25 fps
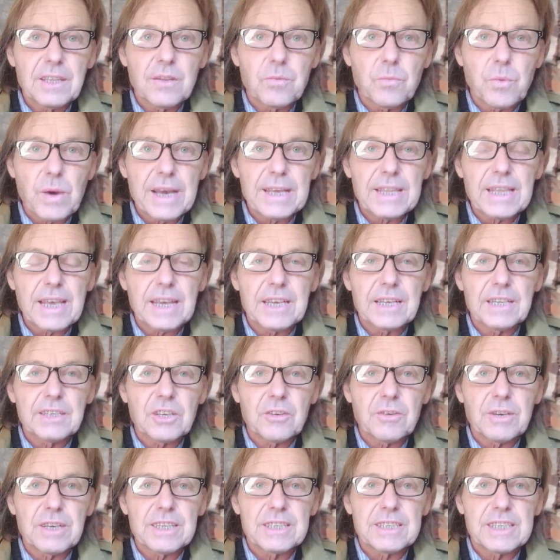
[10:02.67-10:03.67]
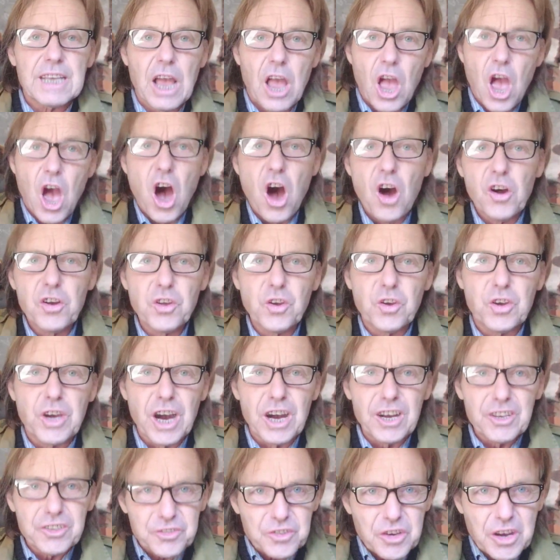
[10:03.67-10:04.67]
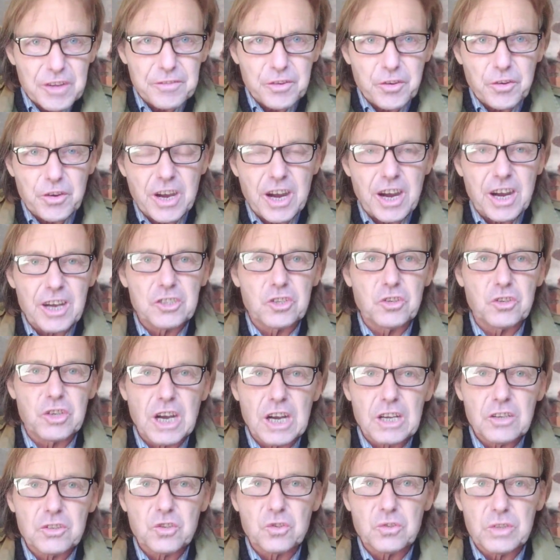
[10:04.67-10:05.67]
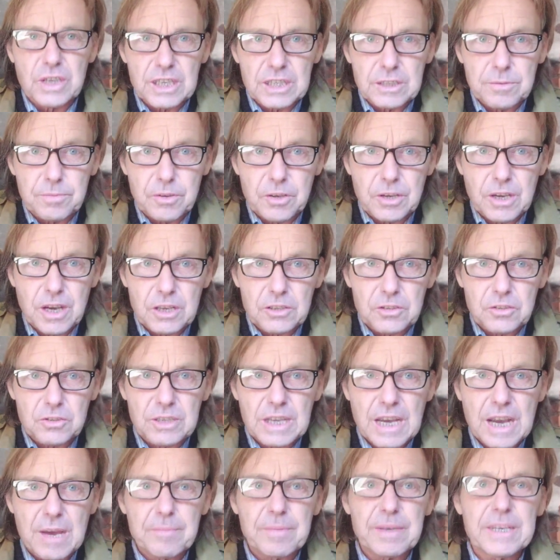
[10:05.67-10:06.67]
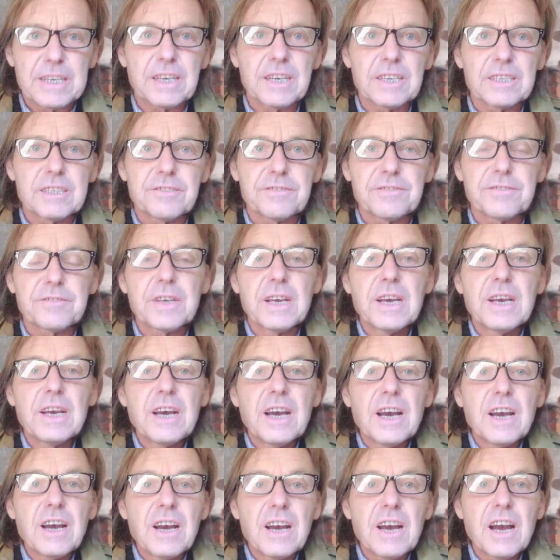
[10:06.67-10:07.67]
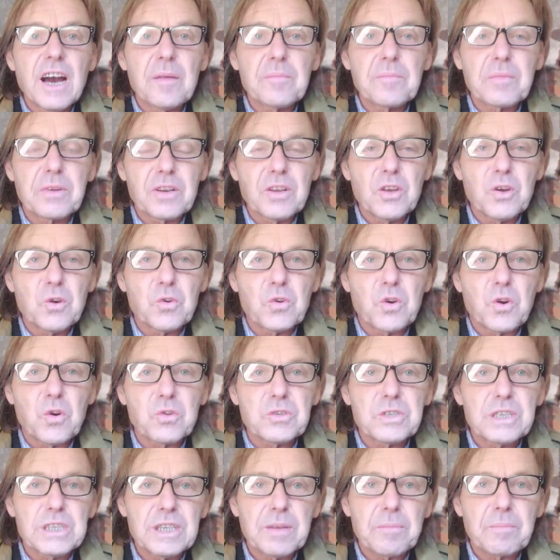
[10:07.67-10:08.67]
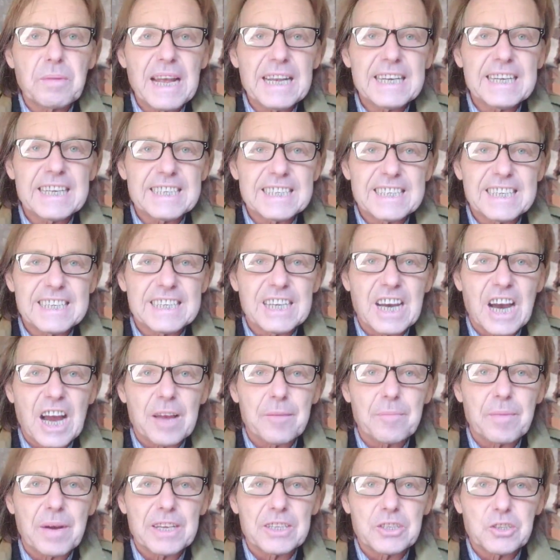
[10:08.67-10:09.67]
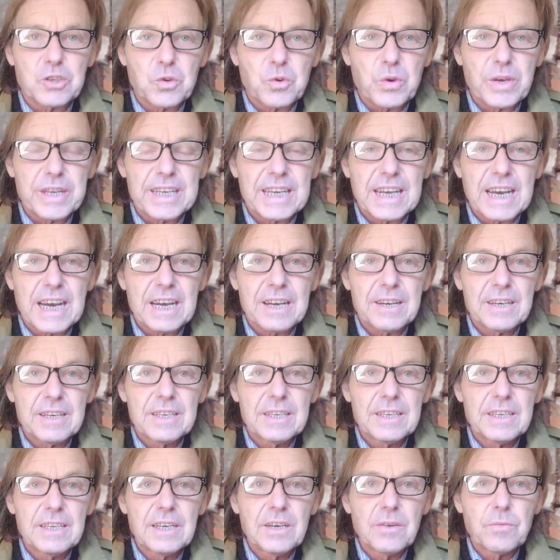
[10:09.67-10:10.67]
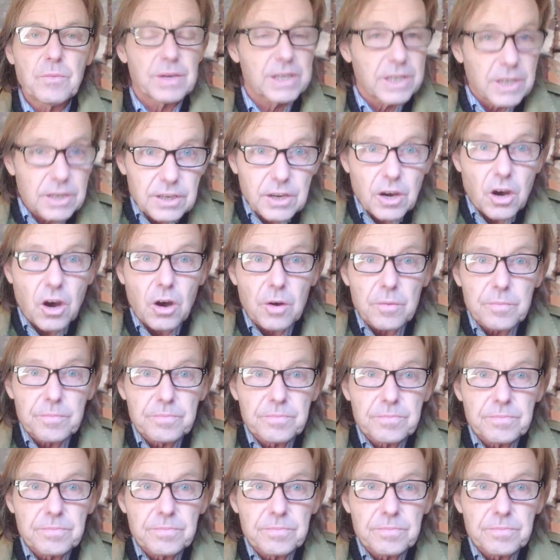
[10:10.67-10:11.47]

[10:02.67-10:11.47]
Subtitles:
the way they can do it is say, oh, you can't drive your cars, you can't do this, you can't do that because of you're causing the planet to die by doing that. Well, you're not.